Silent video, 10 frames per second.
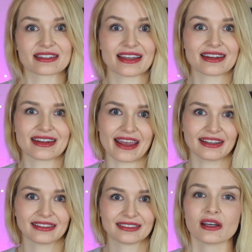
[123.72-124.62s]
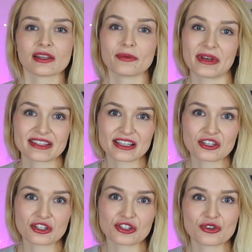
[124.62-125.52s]
day to day. The best thing
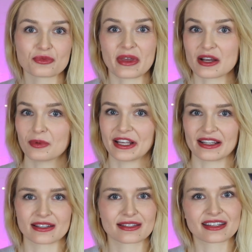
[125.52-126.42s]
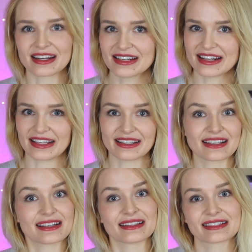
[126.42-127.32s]
you can do is make a plan to study
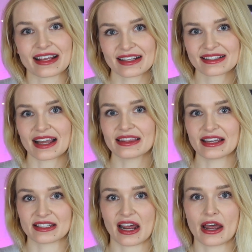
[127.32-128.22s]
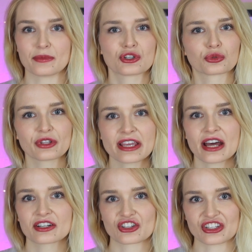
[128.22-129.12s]
daily and set aside that time to really
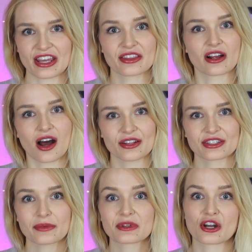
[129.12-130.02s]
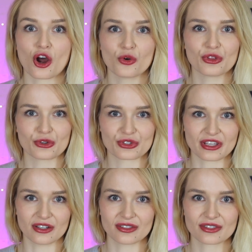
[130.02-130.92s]
understand the concept and hone those
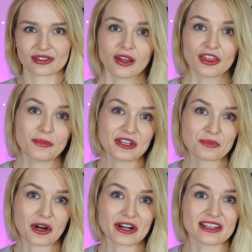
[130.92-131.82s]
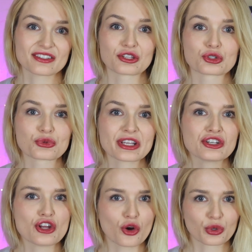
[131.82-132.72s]
skills. The best part is there's really
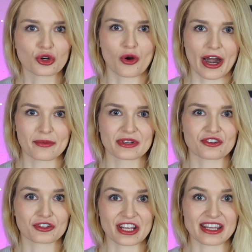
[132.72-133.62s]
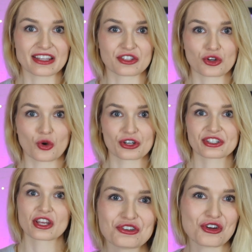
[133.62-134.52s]
no requirements for taking this
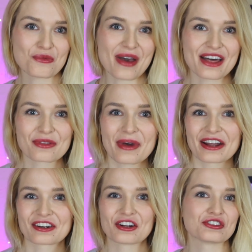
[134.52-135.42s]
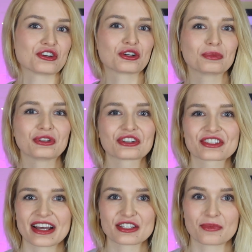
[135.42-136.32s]
course. No math background, no computer
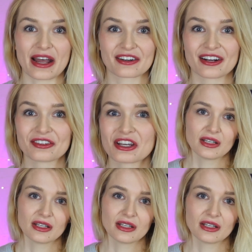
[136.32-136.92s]
science background.